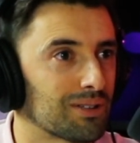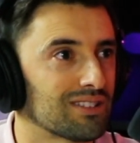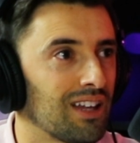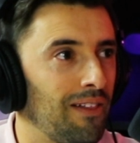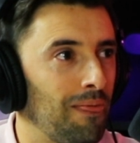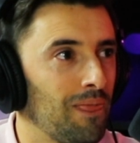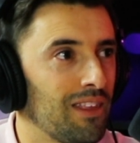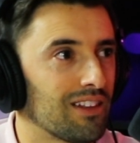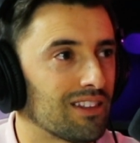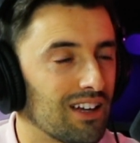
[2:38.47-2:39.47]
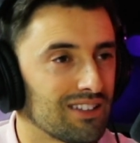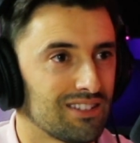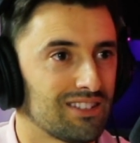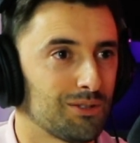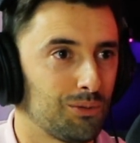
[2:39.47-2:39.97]
Because
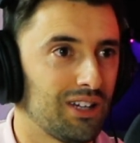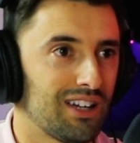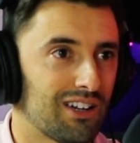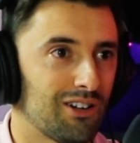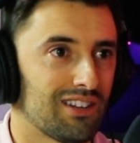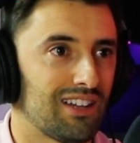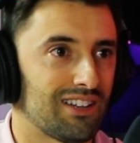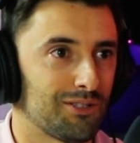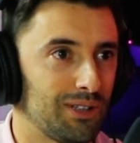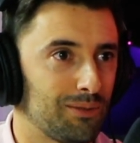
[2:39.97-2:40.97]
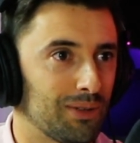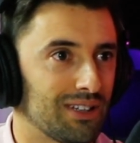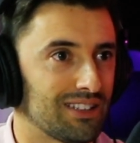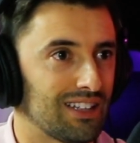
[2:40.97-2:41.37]
last week I got that treatment,